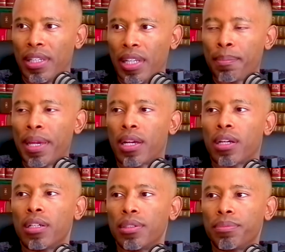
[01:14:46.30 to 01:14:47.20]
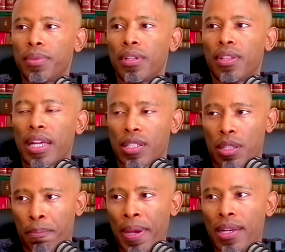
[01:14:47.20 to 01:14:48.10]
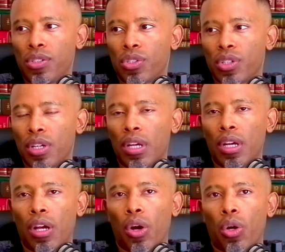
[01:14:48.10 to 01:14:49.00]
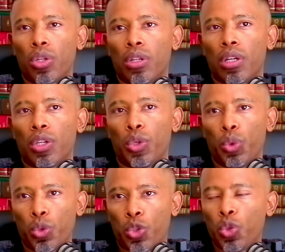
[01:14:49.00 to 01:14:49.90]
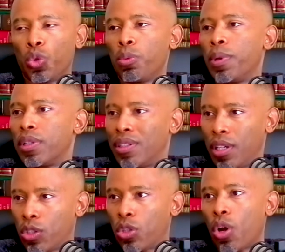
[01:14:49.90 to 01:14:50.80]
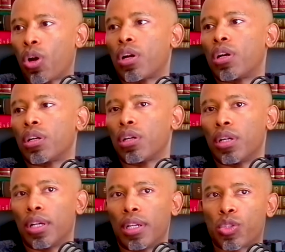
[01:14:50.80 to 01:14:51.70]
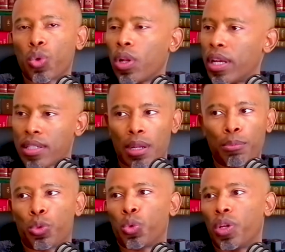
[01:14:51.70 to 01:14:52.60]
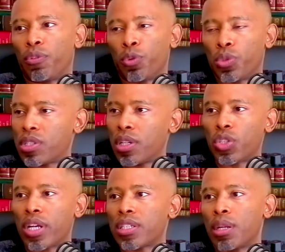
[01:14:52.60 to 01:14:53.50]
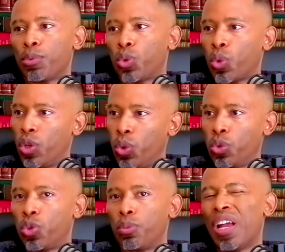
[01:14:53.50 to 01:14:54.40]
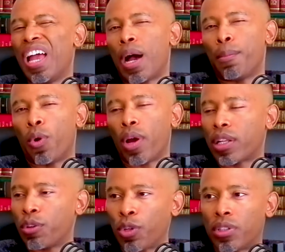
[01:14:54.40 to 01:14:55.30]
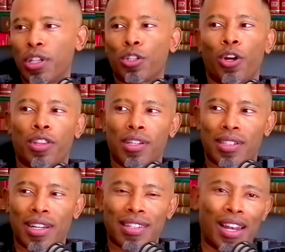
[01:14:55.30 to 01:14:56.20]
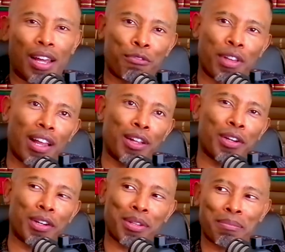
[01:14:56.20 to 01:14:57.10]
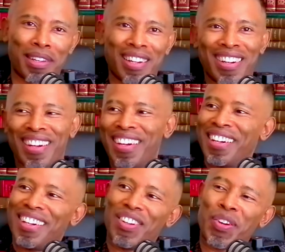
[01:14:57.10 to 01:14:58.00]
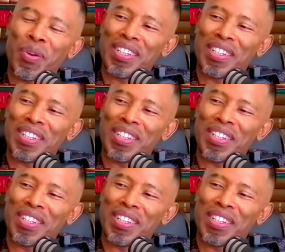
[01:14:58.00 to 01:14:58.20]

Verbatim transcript: deal maker. That's the page. On uh, YouTube, TikTok, it's all Aslam Du Toit. If you just search Aslam Du Toit YouTube, I'm more active on TikTok these days. I love the algorithm there. Yeah. You know,